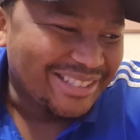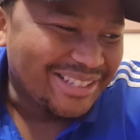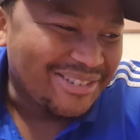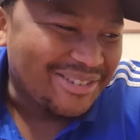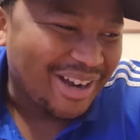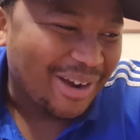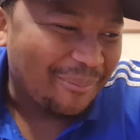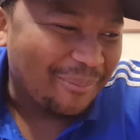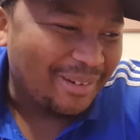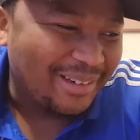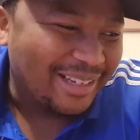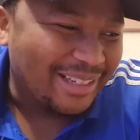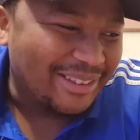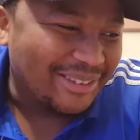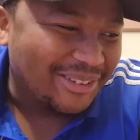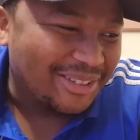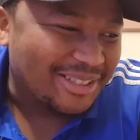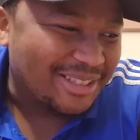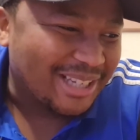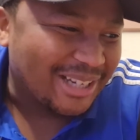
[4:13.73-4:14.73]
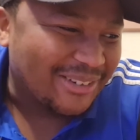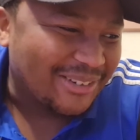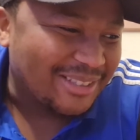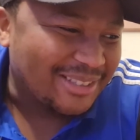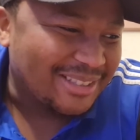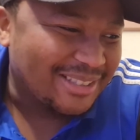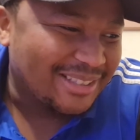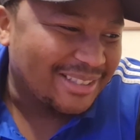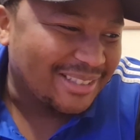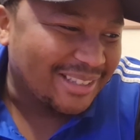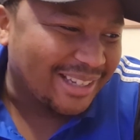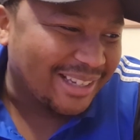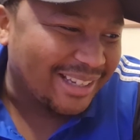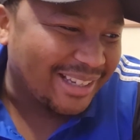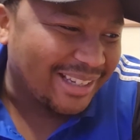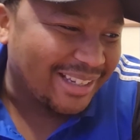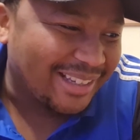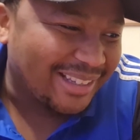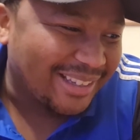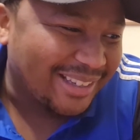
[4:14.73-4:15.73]
Trampoline touch, that was.
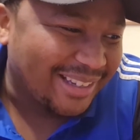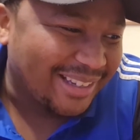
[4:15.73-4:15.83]
Hey.